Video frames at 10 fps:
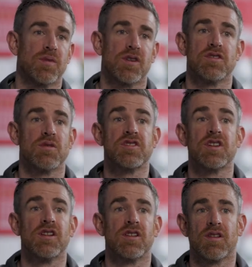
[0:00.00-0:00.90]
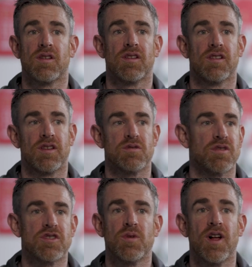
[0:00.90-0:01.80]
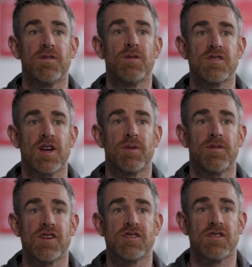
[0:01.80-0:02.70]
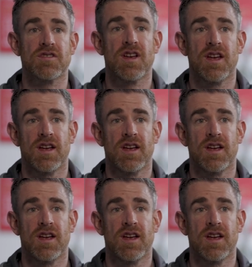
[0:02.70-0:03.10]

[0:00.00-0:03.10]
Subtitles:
there was only 12 full-time professionals